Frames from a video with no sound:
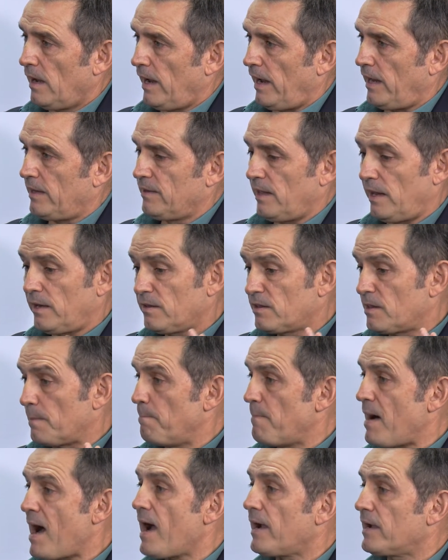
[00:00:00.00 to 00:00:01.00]
and then the
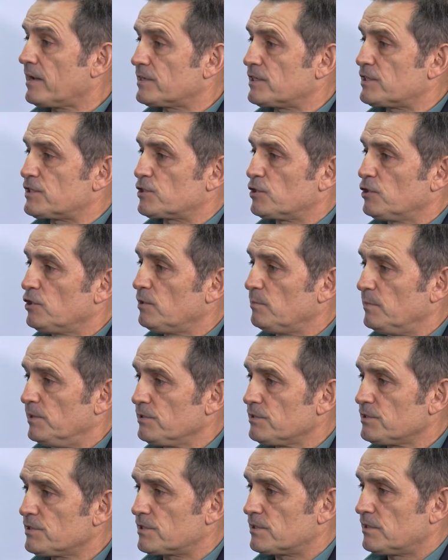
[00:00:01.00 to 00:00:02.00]
market
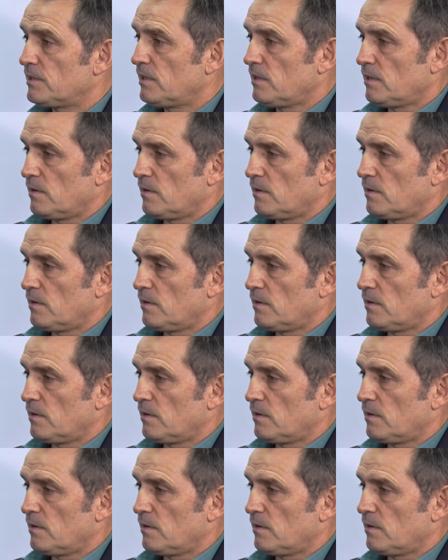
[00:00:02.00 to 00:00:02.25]
determines